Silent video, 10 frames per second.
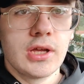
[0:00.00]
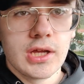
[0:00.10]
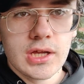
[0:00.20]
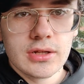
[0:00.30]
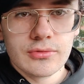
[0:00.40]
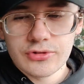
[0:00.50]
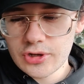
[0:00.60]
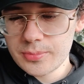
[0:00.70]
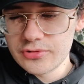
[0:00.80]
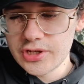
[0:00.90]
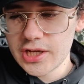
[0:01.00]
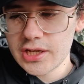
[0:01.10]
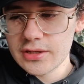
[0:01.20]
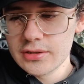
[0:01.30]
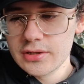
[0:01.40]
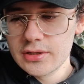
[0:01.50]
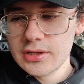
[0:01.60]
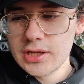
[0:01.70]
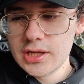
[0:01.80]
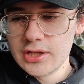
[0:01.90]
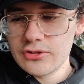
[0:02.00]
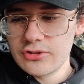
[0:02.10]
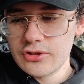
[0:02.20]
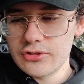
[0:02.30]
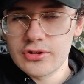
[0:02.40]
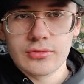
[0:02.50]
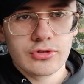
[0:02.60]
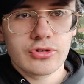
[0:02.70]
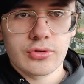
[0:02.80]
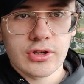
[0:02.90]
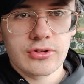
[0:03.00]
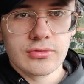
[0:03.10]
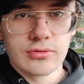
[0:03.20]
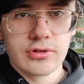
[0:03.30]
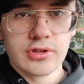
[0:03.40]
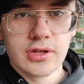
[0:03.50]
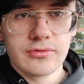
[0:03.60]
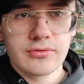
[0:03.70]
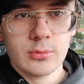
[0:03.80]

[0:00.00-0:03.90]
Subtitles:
And on top of that, it is just the construction of the knife,